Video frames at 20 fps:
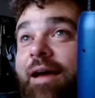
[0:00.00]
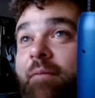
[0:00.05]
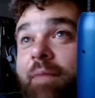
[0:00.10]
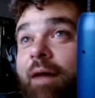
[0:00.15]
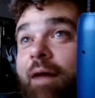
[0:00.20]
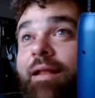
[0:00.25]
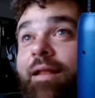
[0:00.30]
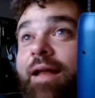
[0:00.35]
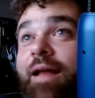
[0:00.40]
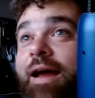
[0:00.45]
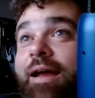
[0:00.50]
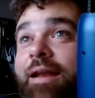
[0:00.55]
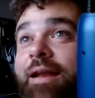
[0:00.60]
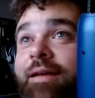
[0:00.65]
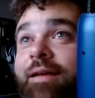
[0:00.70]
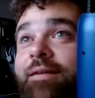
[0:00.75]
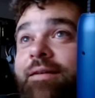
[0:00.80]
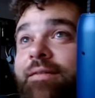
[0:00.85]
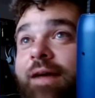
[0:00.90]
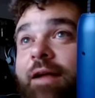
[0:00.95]
I bought it like it
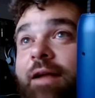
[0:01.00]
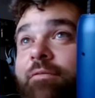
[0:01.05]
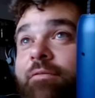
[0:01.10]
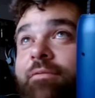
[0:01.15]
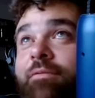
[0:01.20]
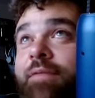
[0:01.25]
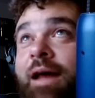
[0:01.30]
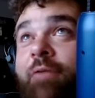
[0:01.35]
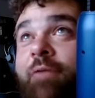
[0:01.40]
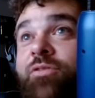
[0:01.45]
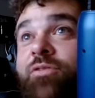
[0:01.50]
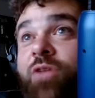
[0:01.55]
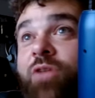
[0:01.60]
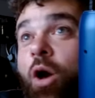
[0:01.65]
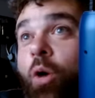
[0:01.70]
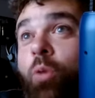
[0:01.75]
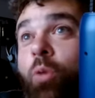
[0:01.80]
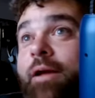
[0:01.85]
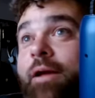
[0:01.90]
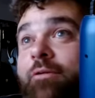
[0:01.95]
is. I was
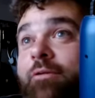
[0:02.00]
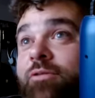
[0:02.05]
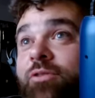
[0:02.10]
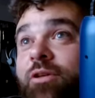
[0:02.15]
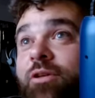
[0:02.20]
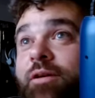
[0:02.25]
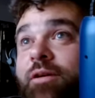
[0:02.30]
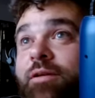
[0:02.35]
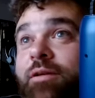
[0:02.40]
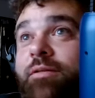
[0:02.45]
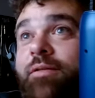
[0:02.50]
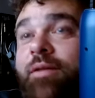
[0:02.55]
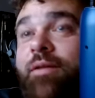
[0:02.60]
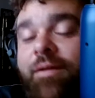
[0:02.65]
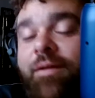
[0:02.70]
told it was good.